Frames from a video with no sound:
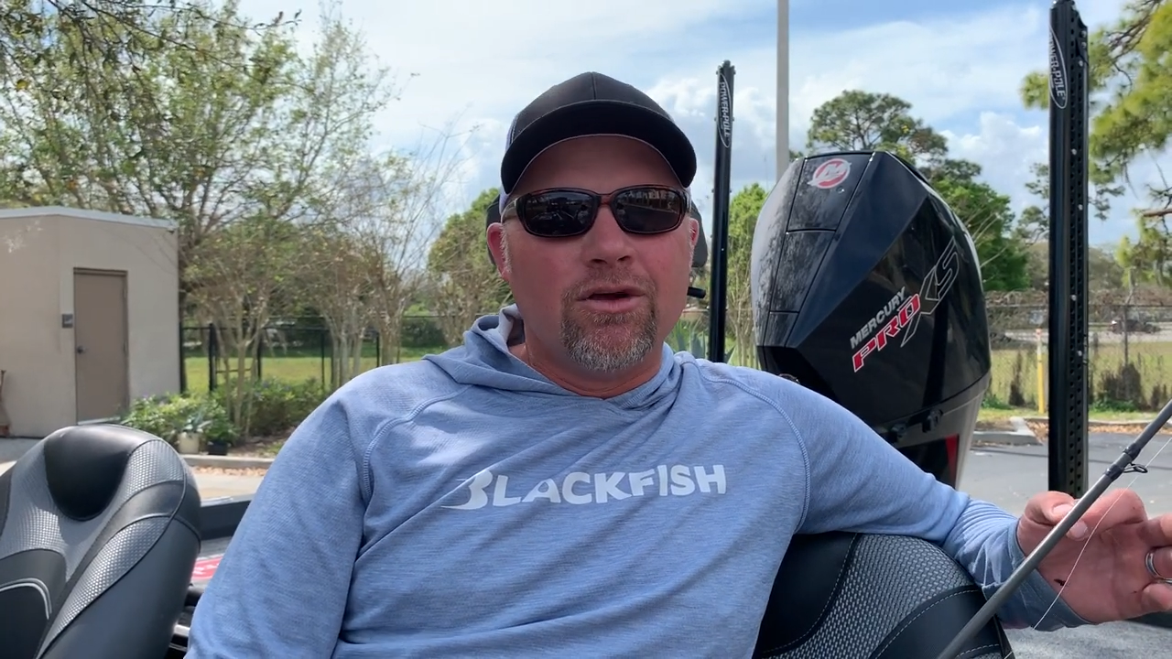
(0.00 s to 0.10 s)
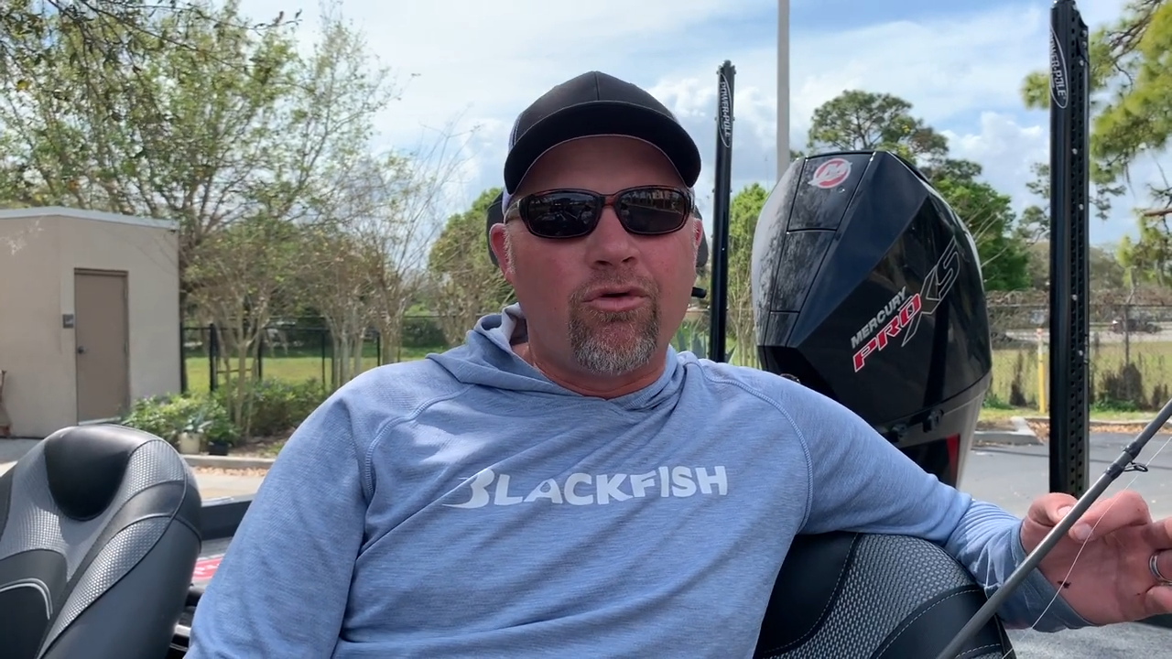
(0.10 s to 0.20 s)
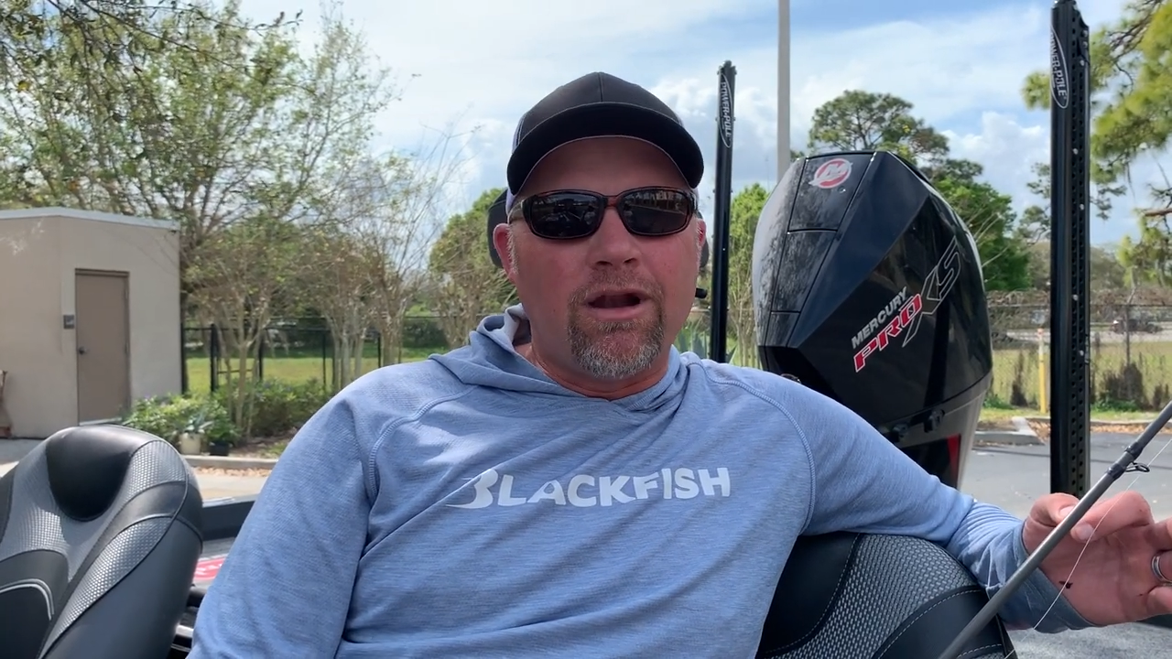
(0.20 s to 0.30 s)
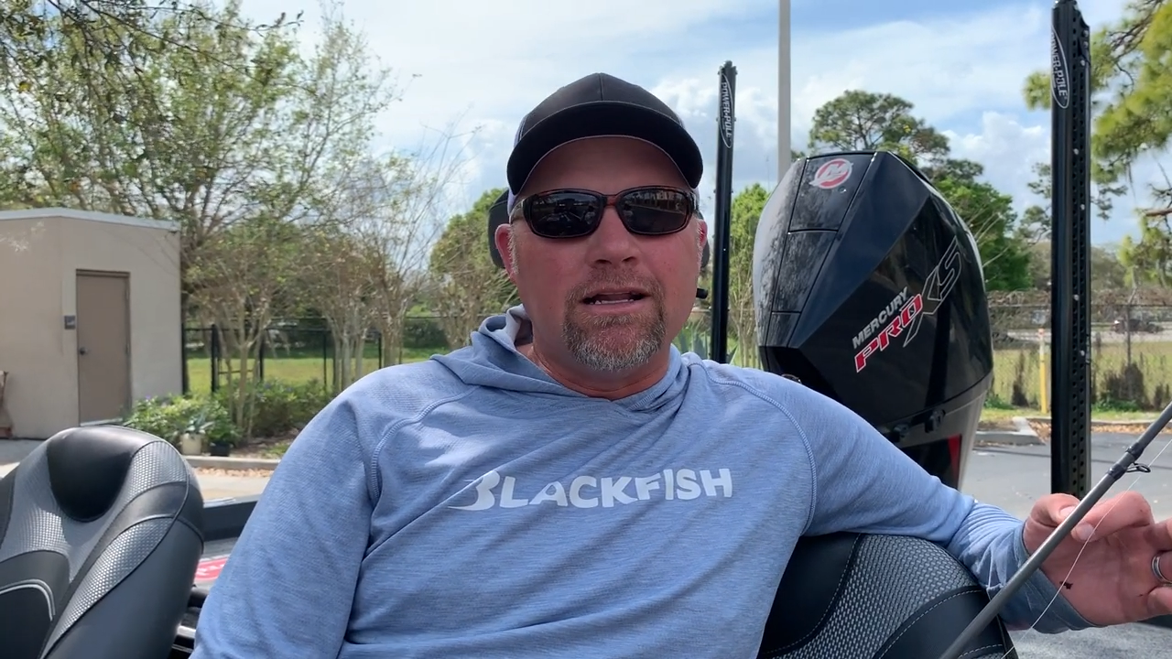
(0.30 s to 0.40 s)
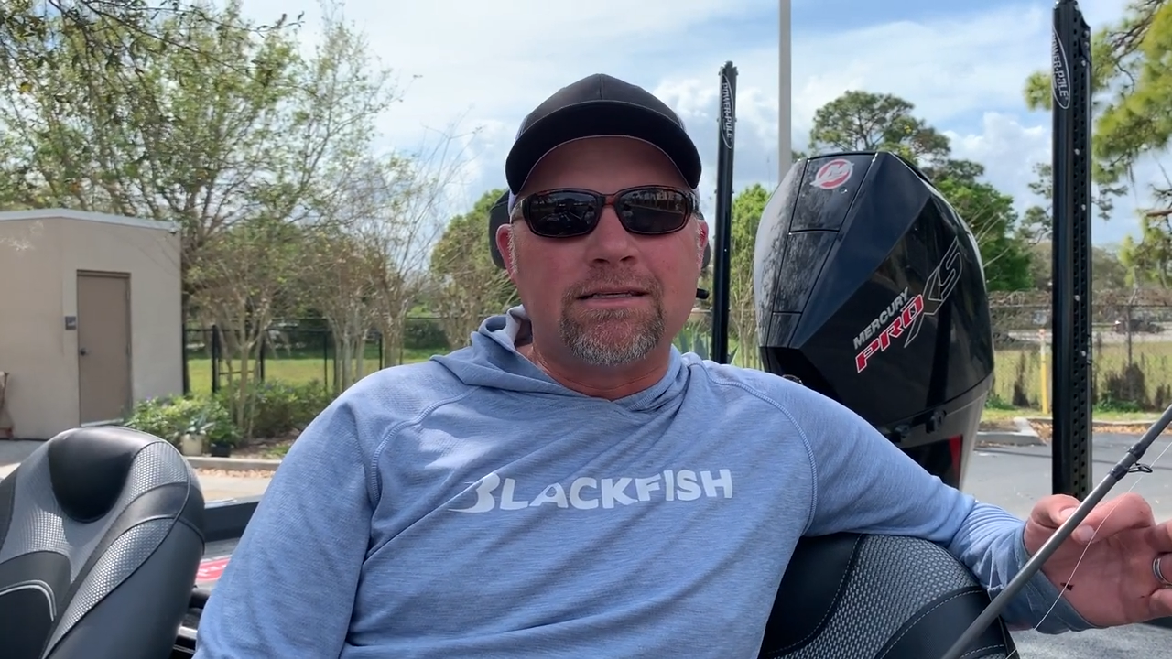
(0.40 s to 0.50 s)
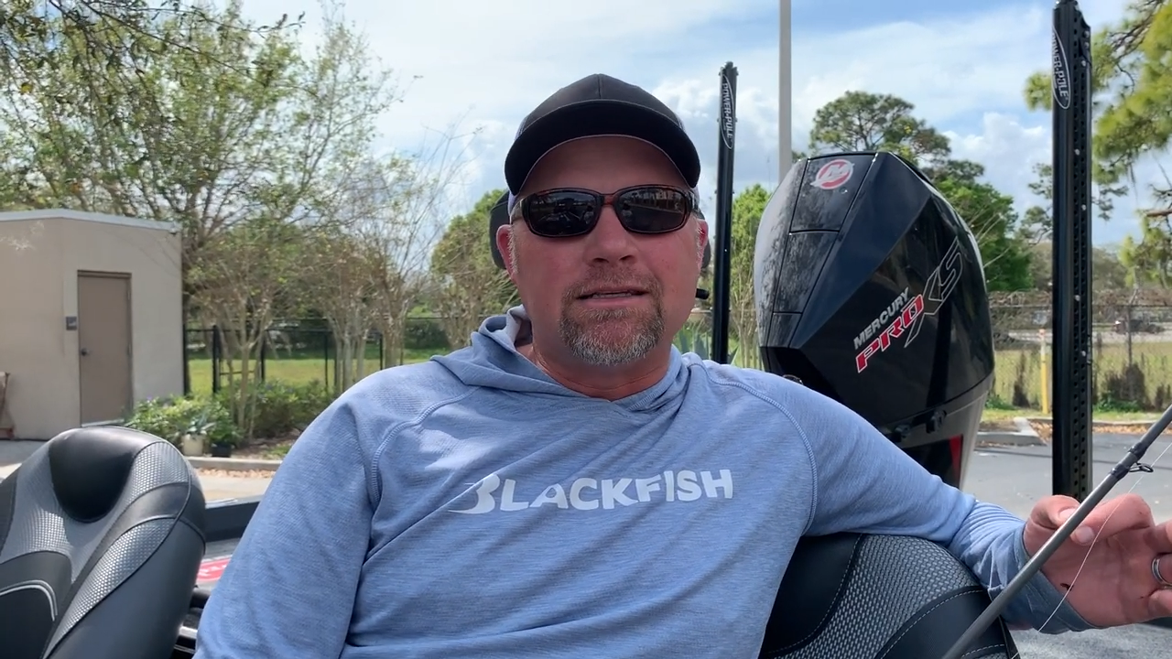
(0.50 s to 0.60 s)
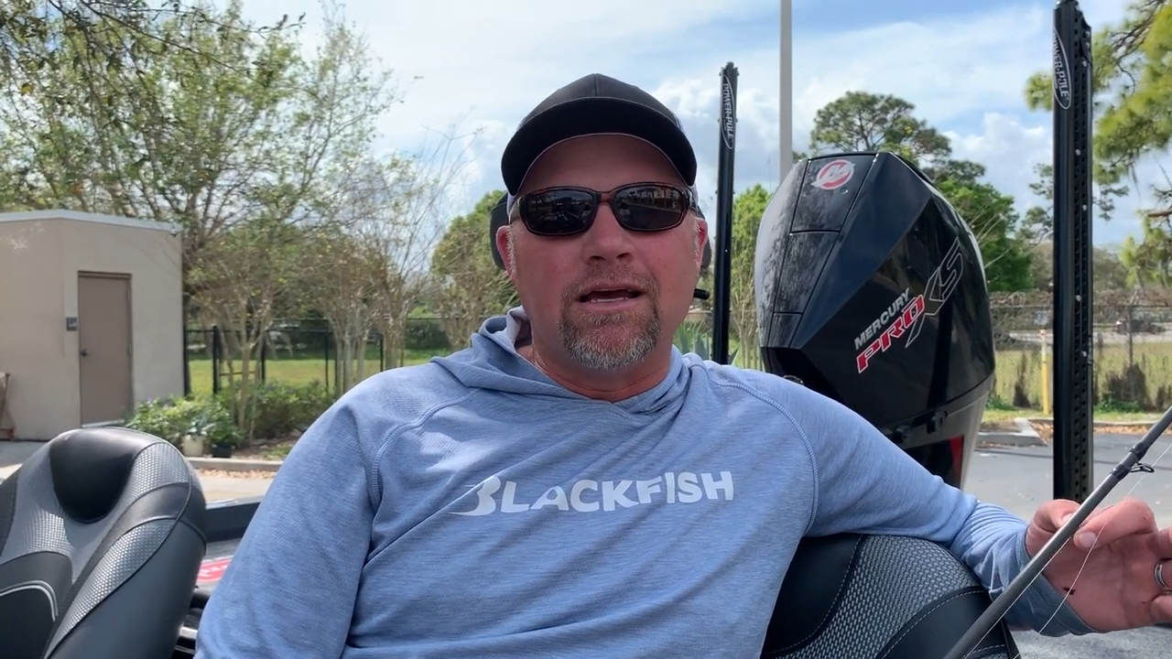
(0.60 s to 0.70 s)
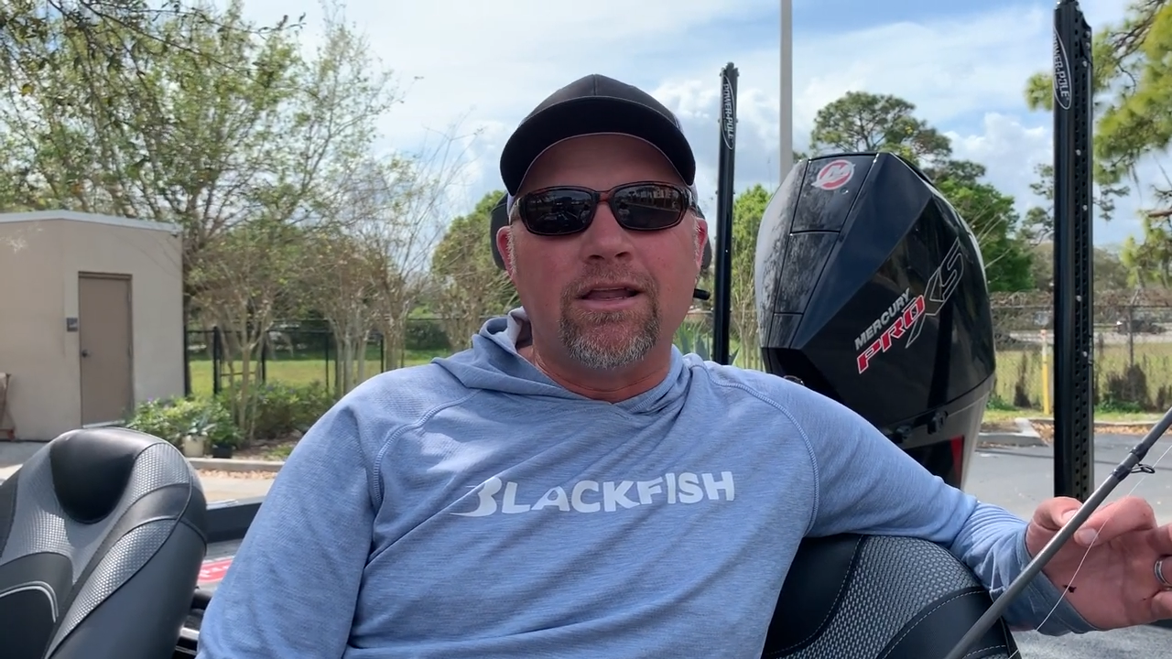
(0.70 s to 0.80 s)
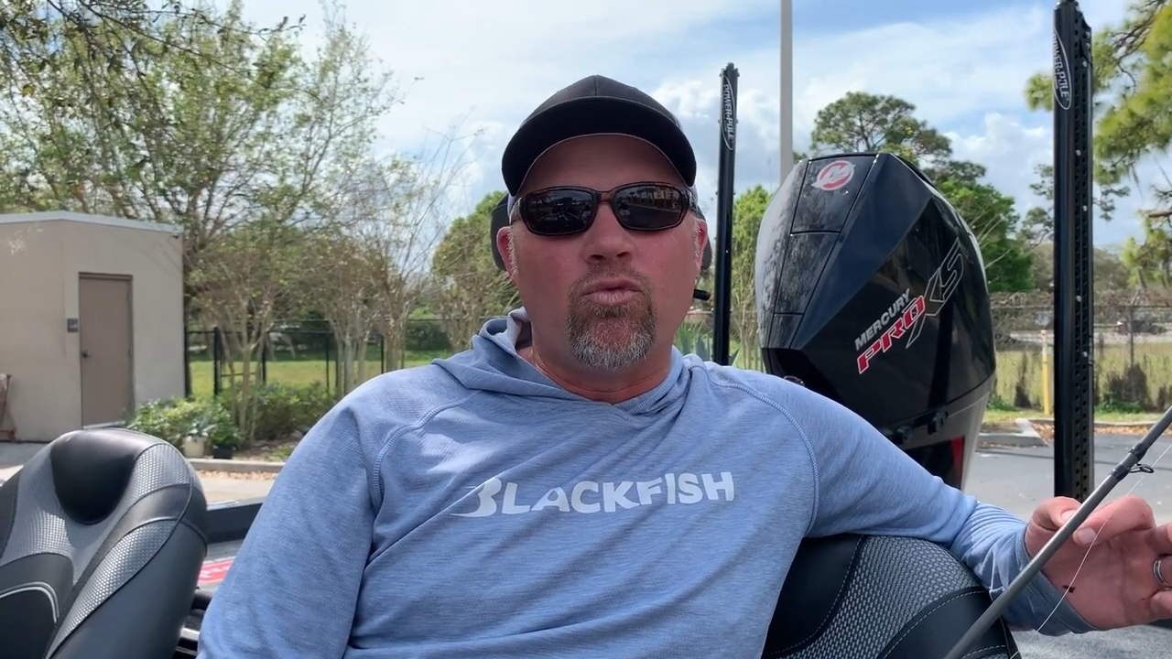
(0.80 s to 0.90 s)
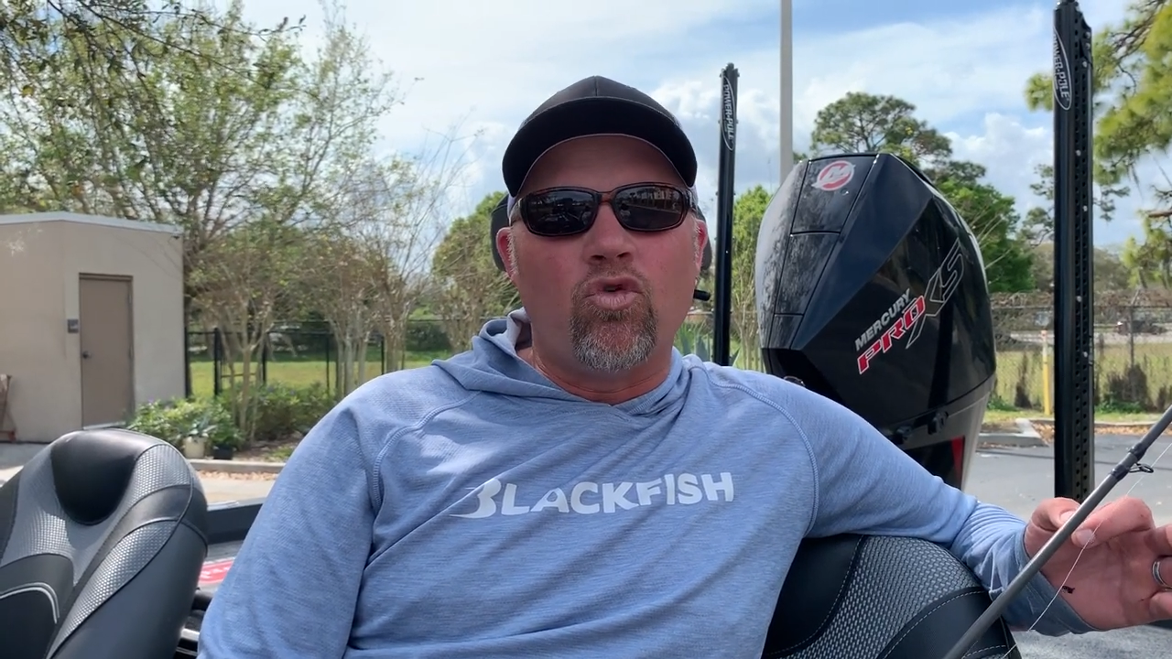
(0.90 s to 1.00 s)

great sunny,